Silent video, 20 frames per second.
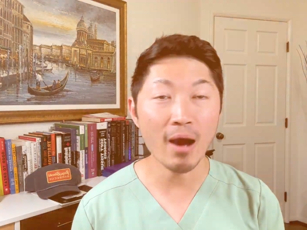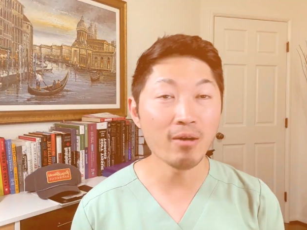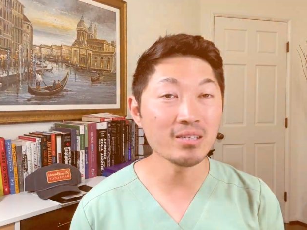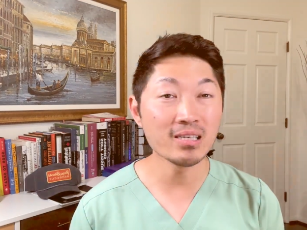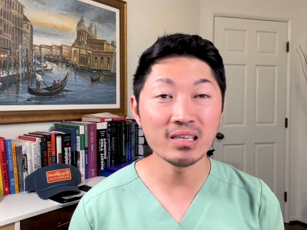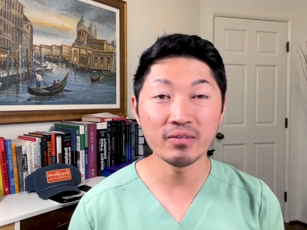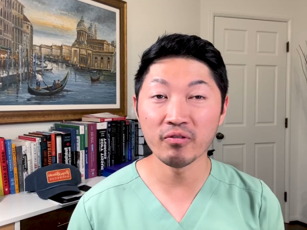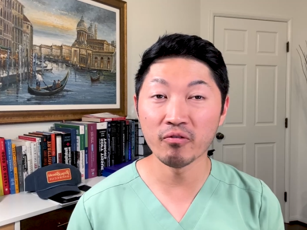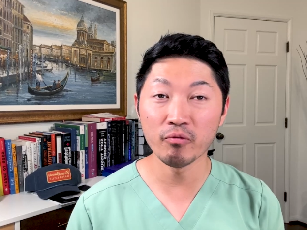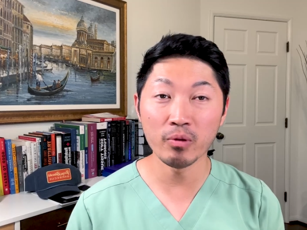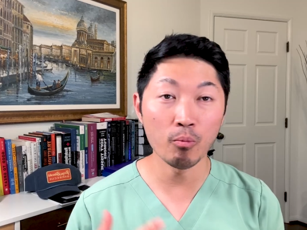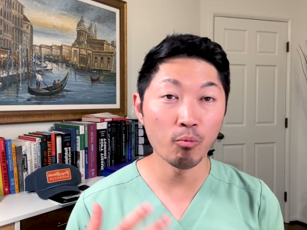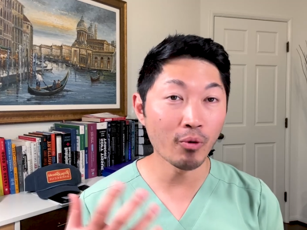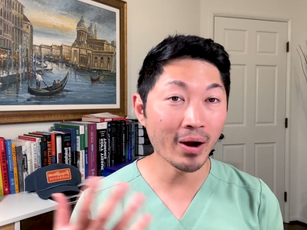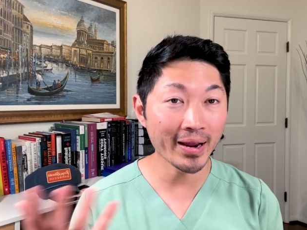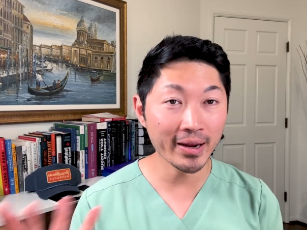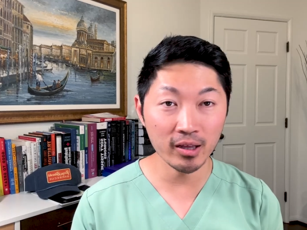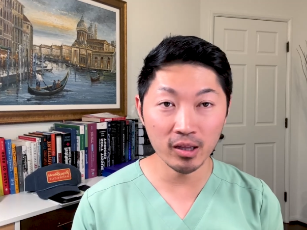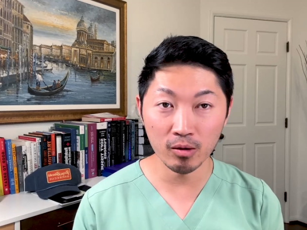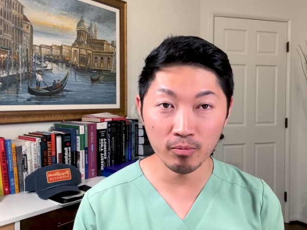is it different from
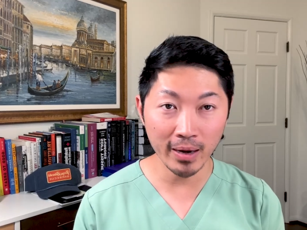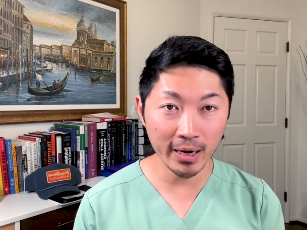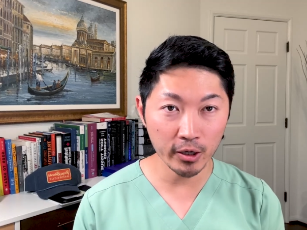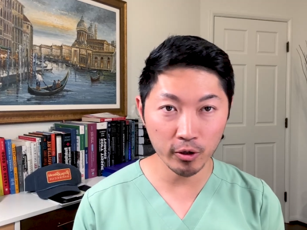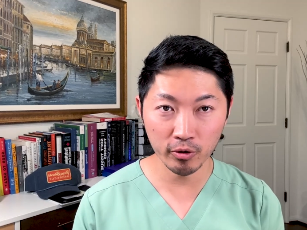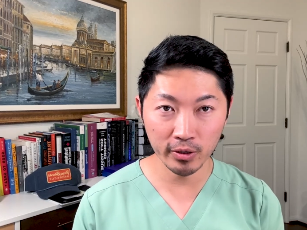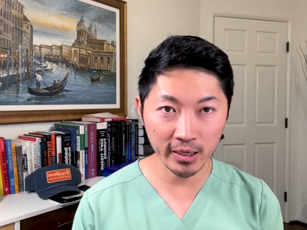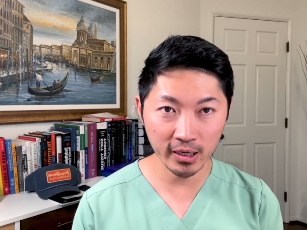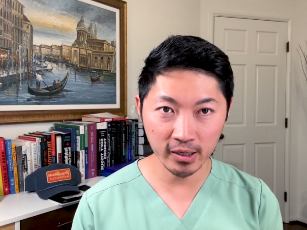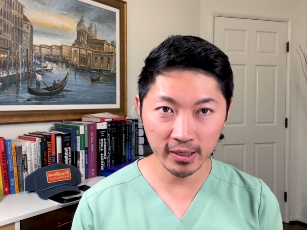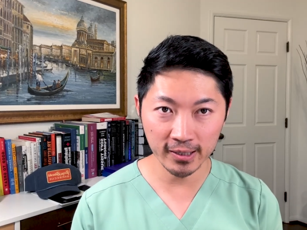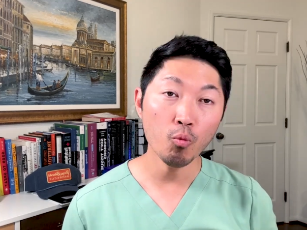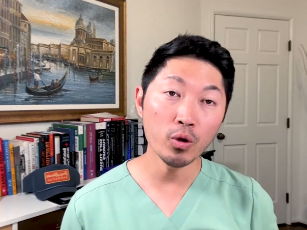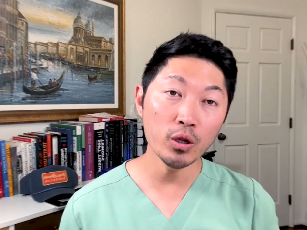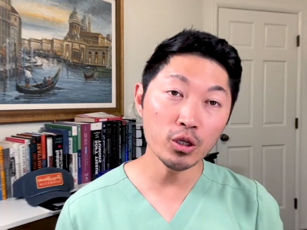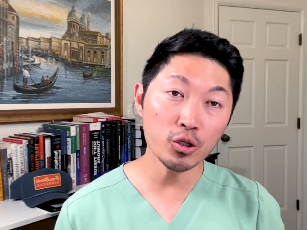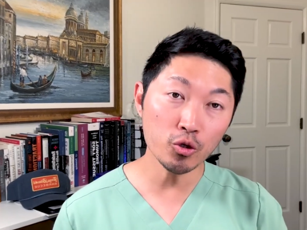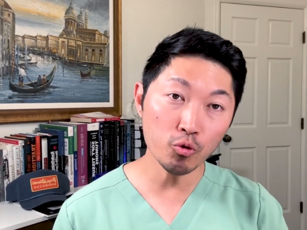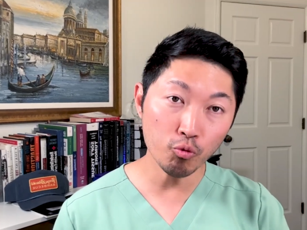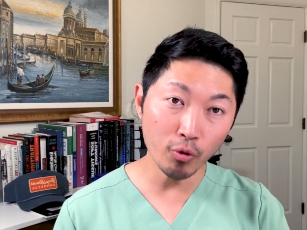regular microneedling? When you
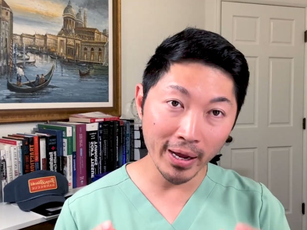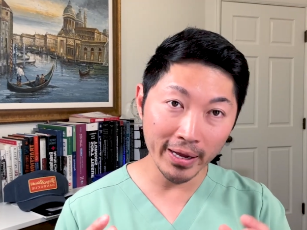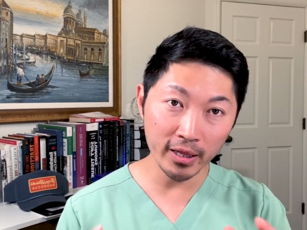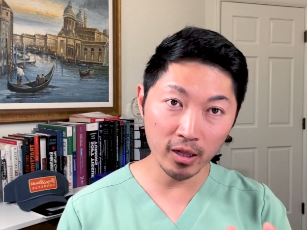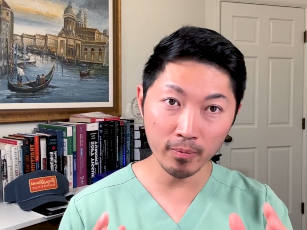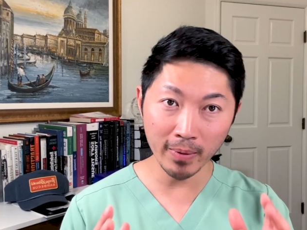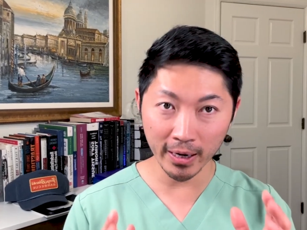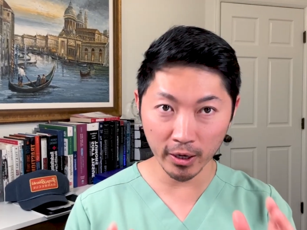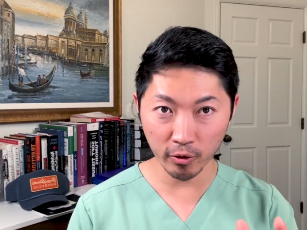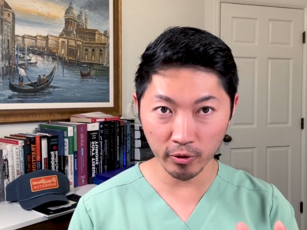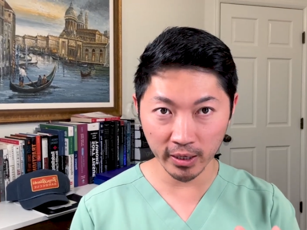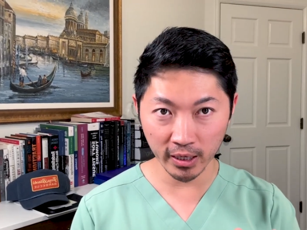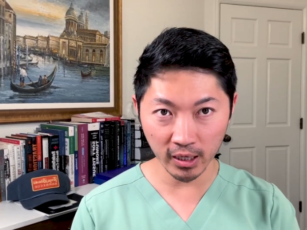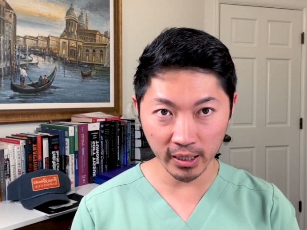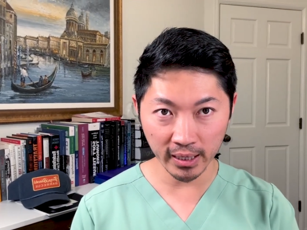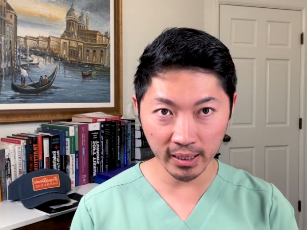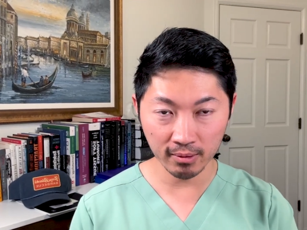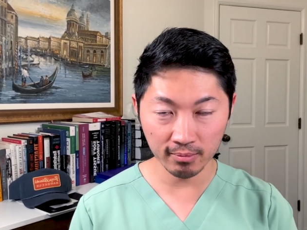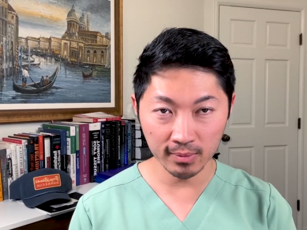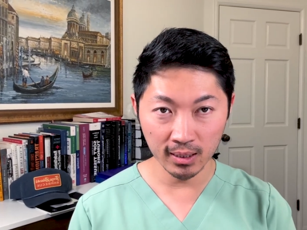do regular microneedling,